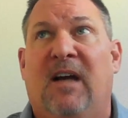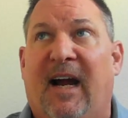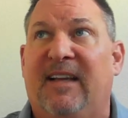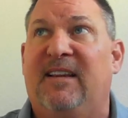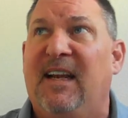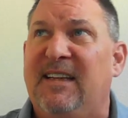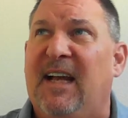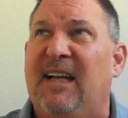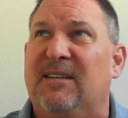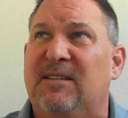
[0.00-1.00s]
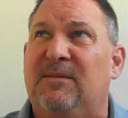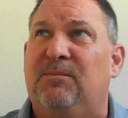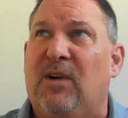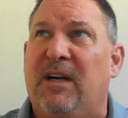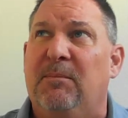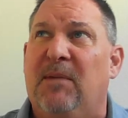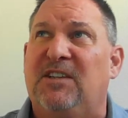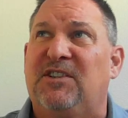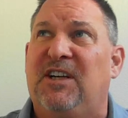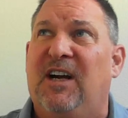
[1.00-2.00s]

I think that pretty much